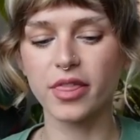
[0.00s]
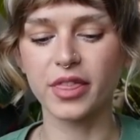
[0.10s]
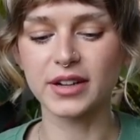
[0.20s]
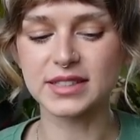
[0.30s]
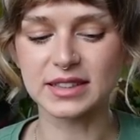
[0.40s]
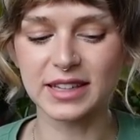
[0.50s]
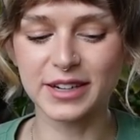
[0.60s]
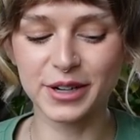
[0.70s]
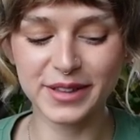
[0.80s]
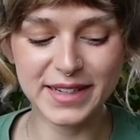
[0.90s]
There's
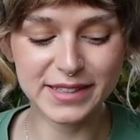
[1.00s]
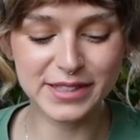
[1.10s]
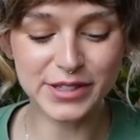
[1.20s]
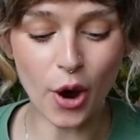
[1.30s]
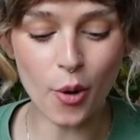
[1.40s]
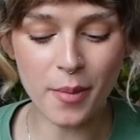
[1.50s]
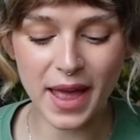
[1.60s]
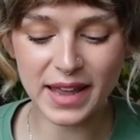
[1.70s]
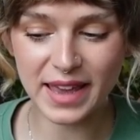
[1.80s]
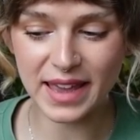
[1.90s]
literally so
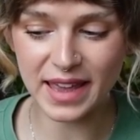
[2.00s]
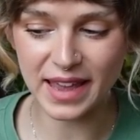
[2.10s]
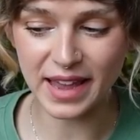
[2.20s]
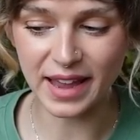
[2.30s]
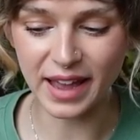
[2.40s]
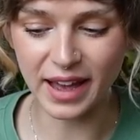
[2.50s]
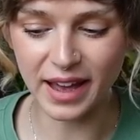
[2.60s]
many.